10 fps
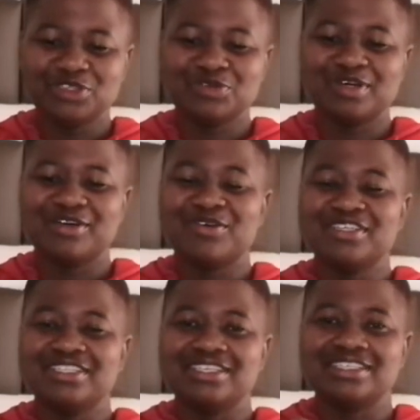So I
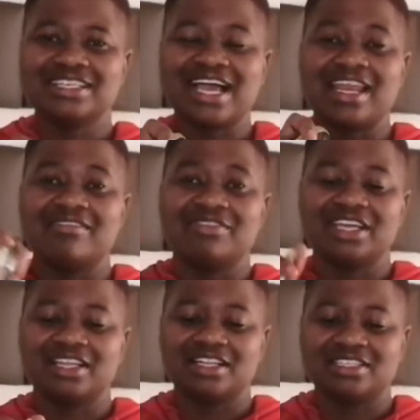got this. I love
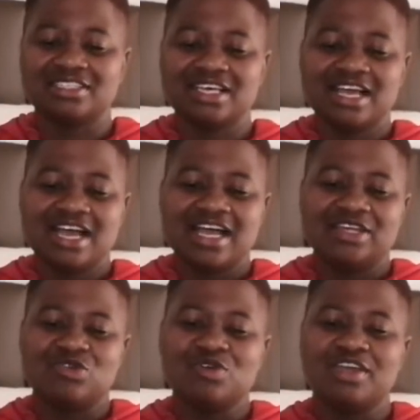candles.
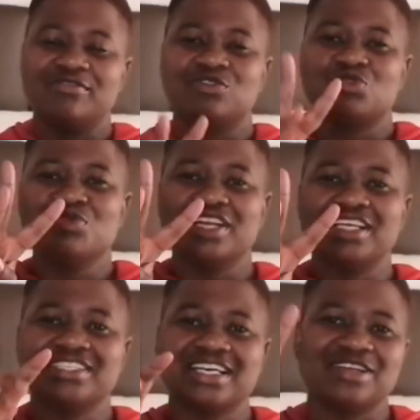I do have 2
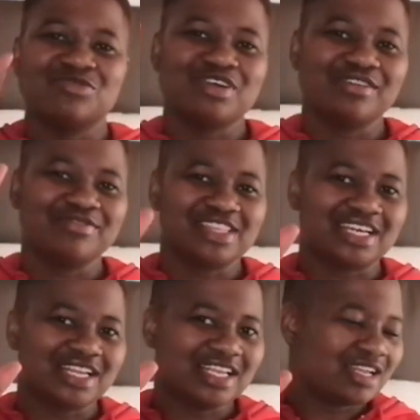reds. I do have
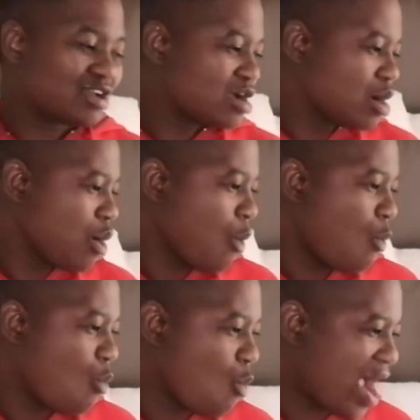3
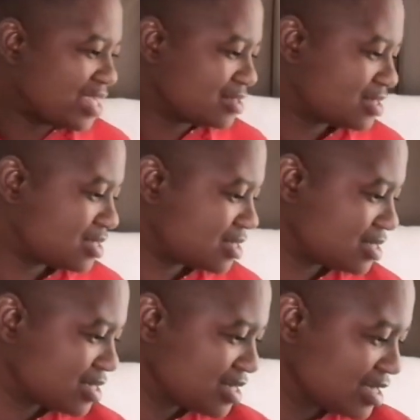
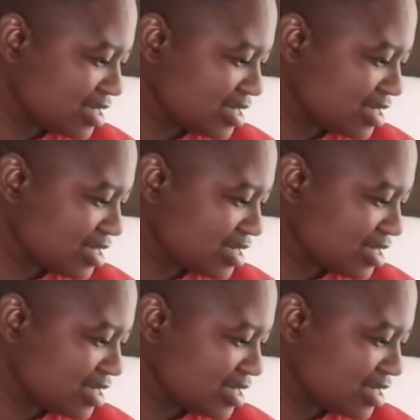white.